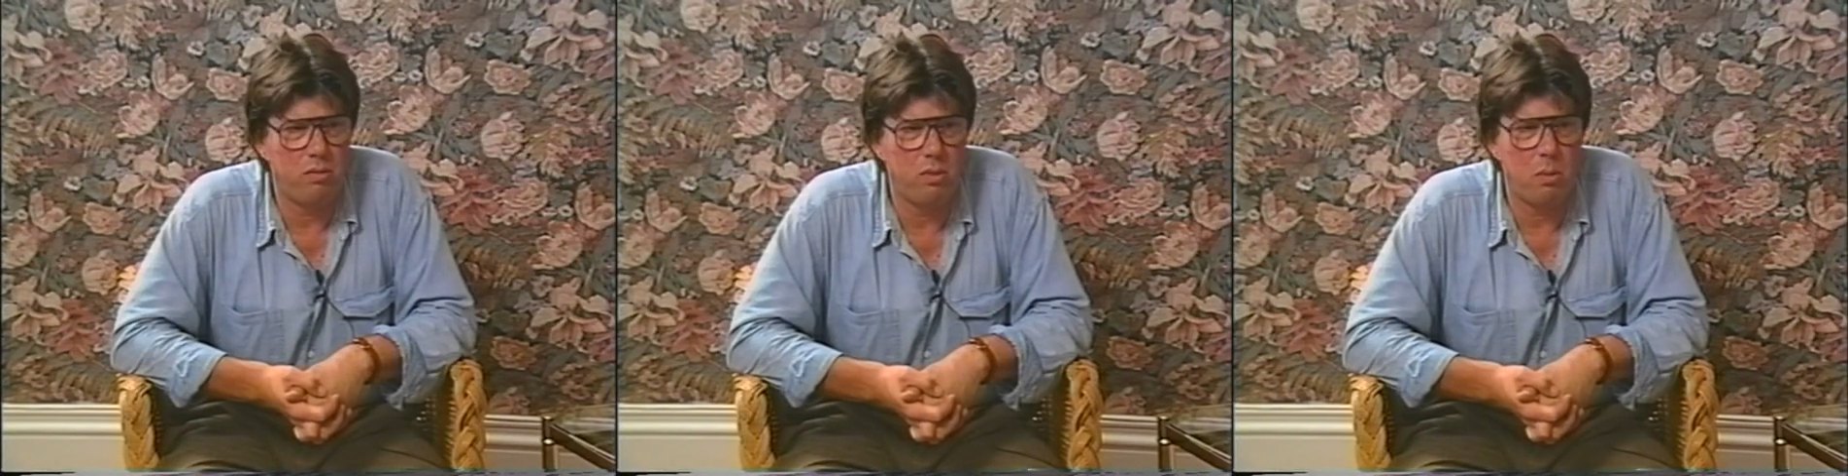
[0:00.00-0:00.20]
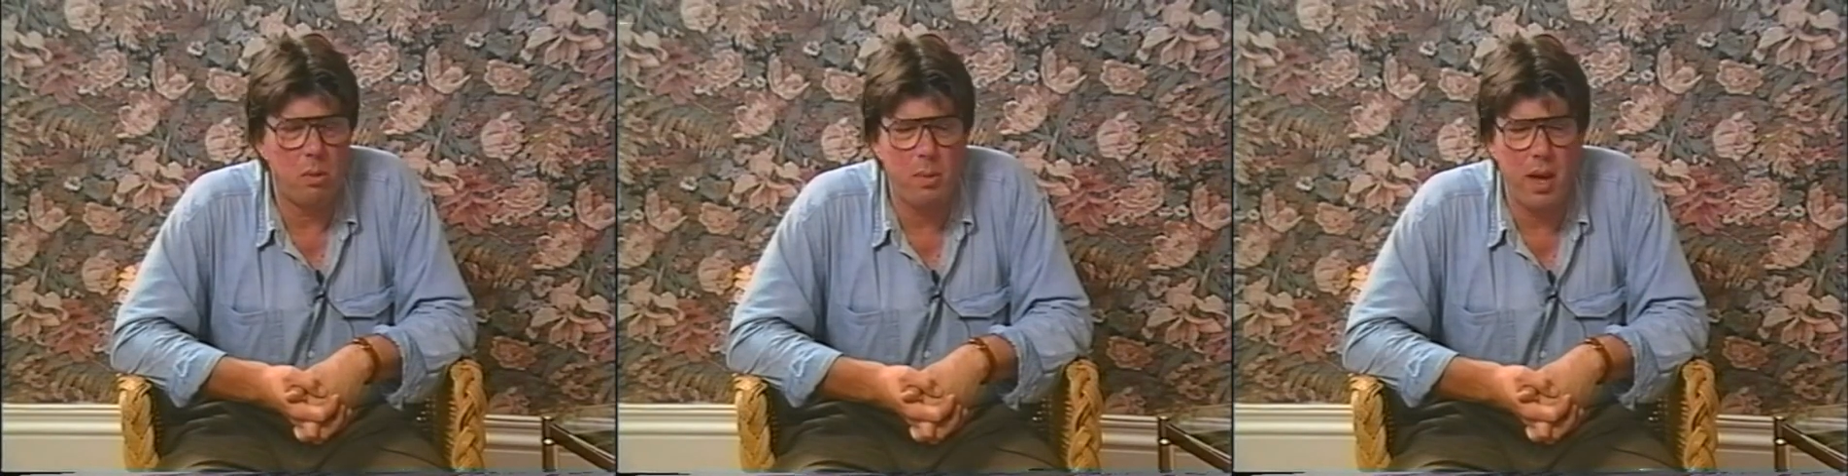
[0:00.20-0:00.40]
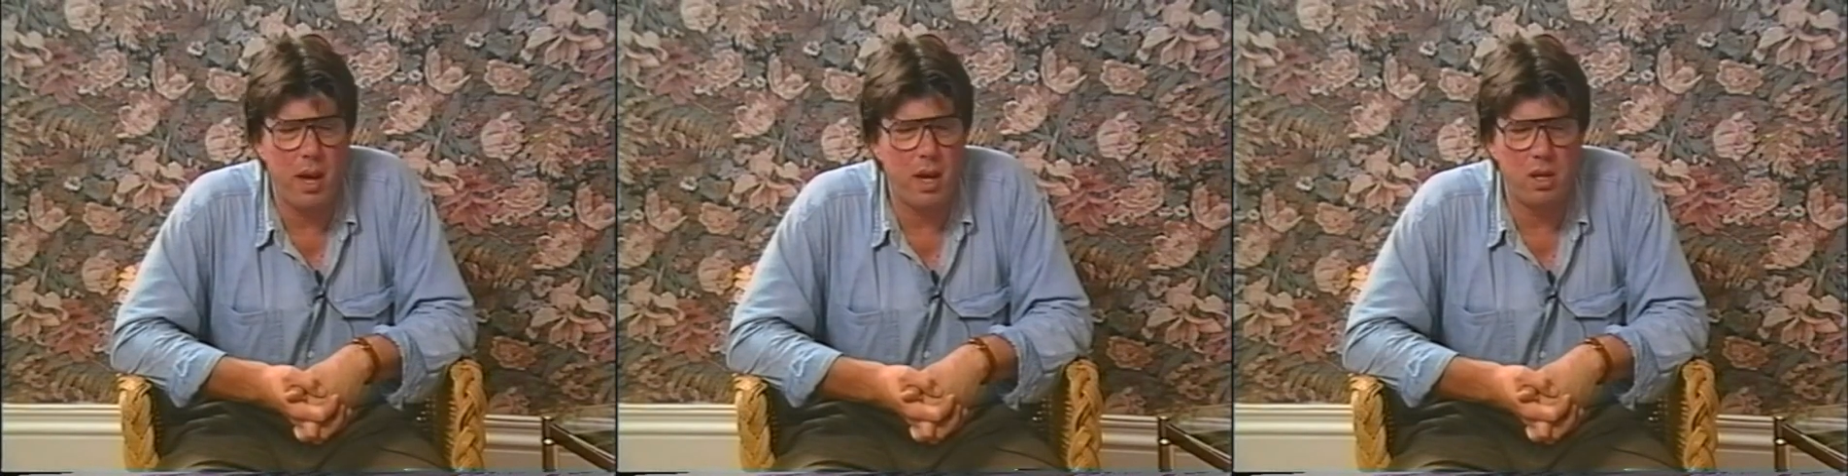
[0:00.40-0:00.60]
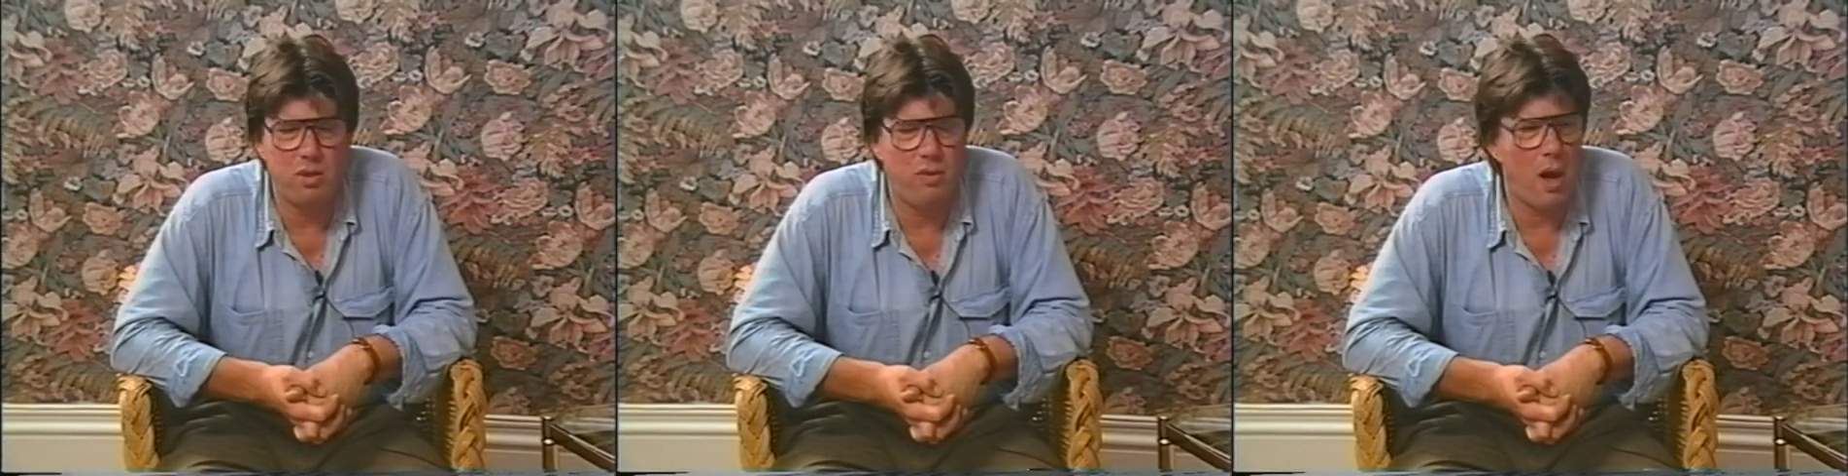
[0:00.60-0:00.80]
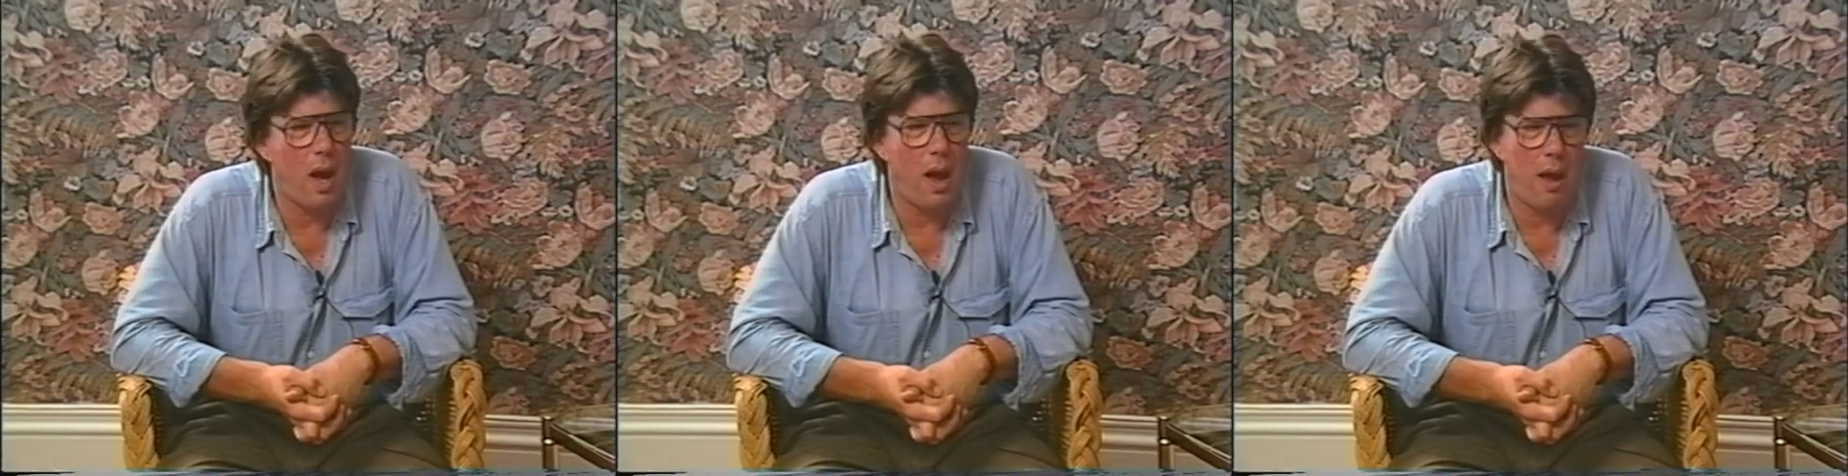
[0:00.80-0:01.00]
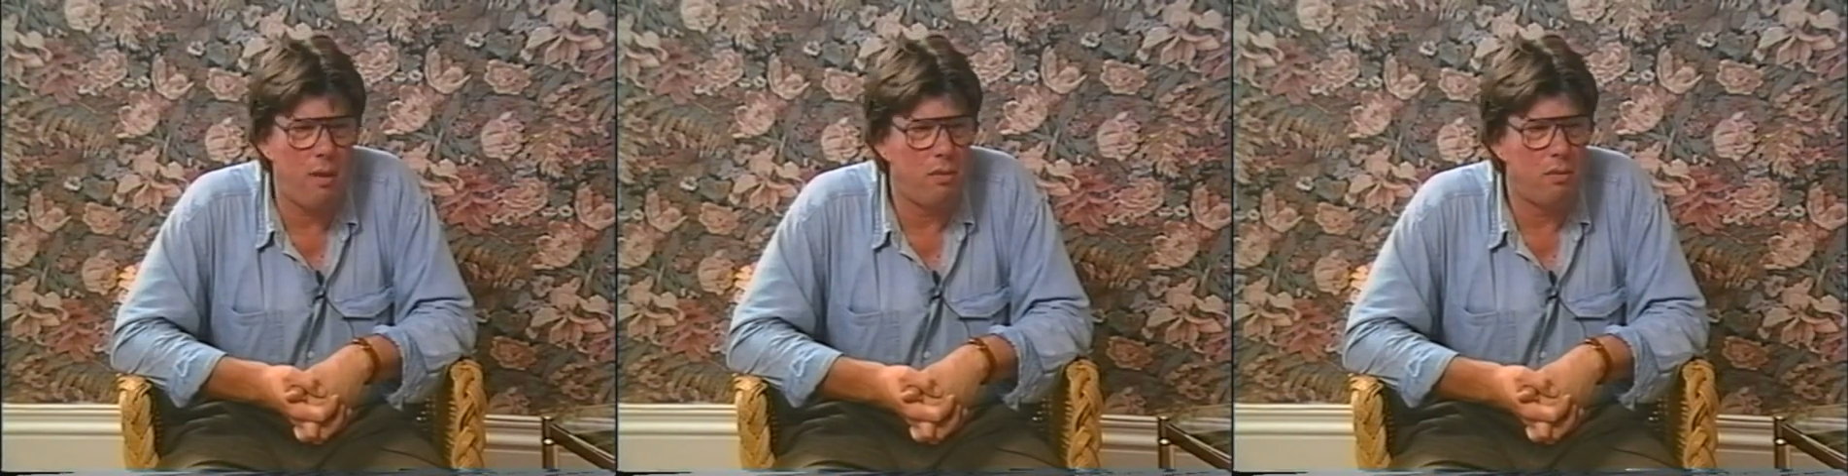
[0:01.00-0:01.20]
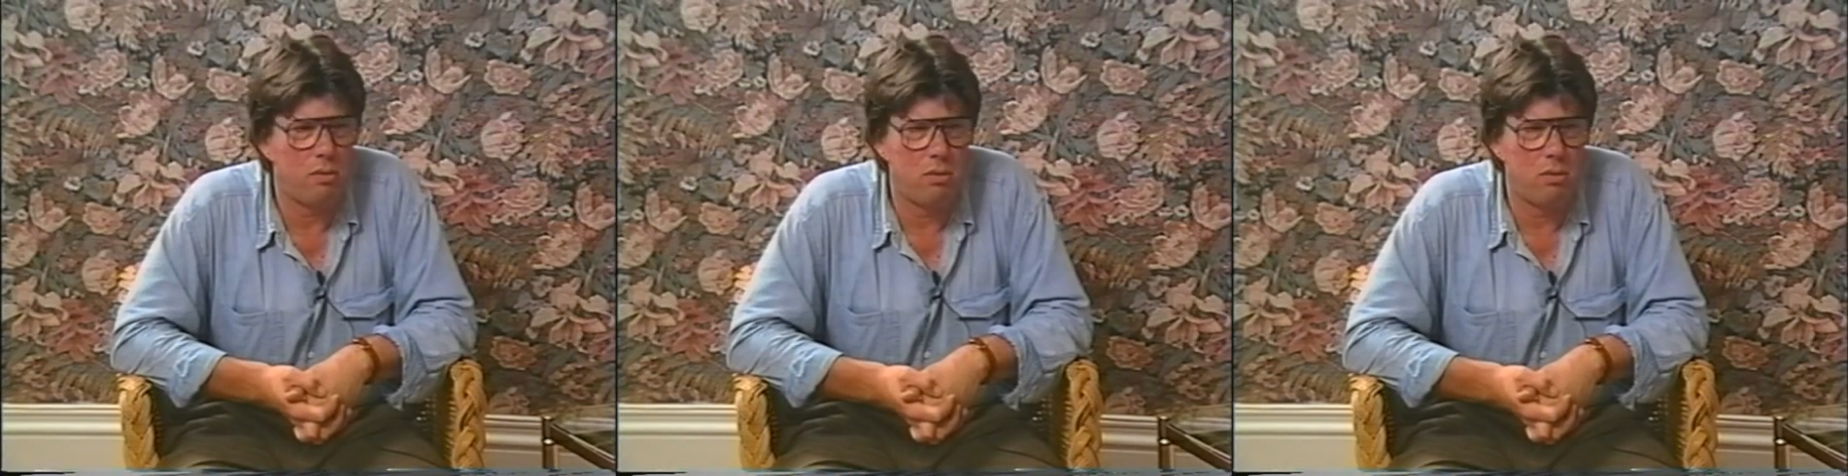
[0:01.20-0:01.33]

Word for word: from about age five